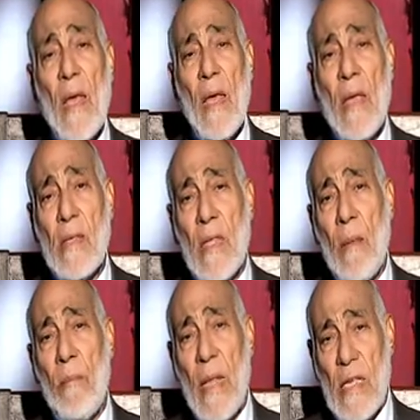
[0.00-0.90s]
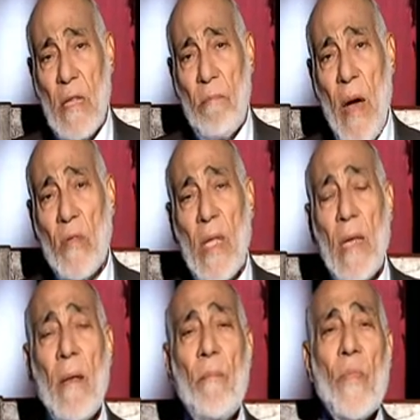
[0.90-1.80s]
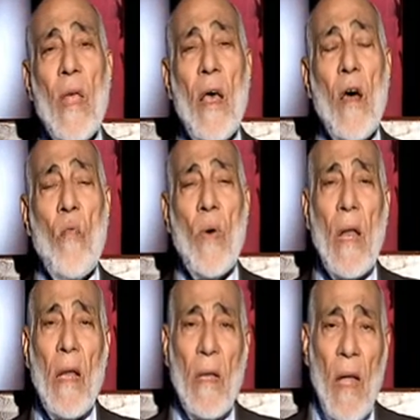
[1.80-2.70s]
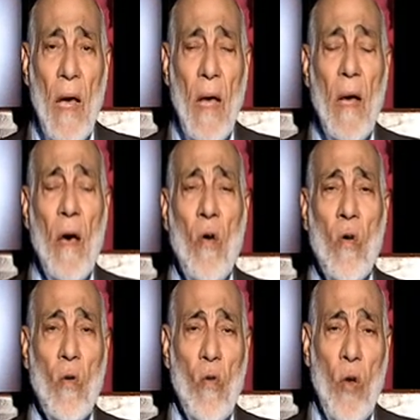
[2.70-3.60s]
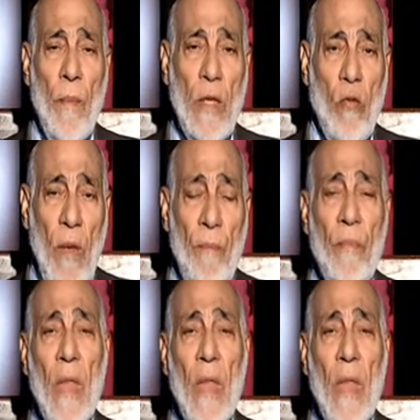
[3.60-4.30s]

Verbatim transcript: is the blessed mountain where Allah, or glory be to Him,